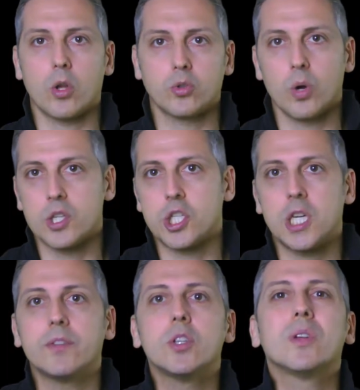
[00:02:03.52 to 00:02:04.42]
want to
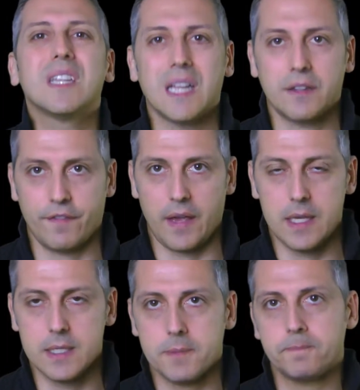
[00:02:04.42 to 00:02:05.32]
achieve during that
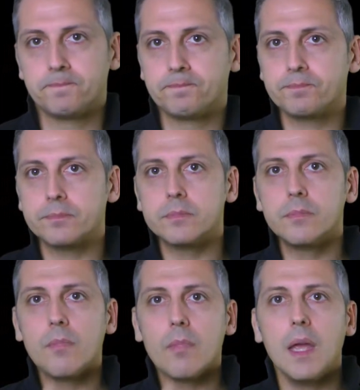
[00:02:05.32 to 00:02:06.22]
phase.
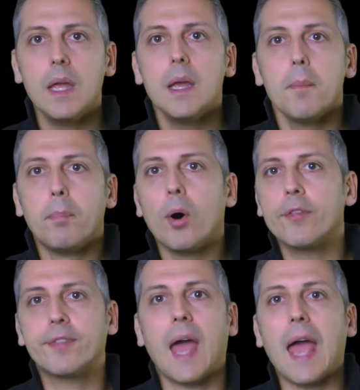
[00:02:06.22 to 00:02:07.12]

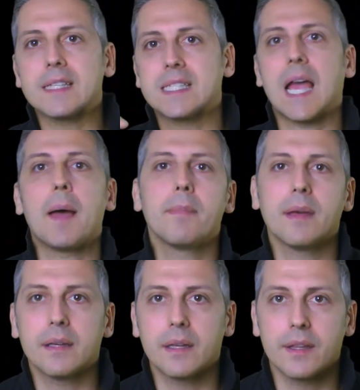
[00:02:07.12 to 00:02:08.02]
Both have some
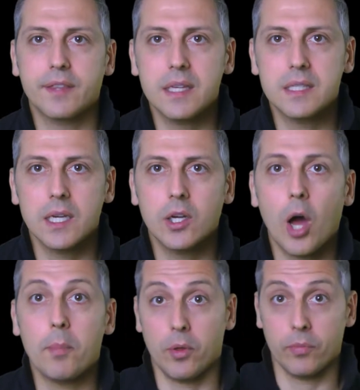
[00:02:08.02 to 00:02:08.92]
things in
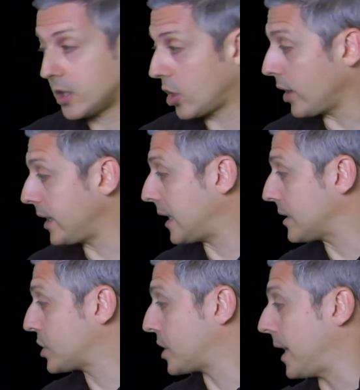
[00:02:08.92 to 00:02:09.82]
common.
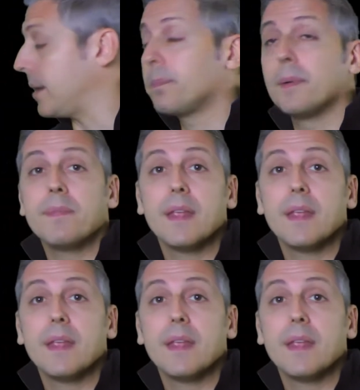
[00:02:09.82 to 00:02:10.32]
Conical shape.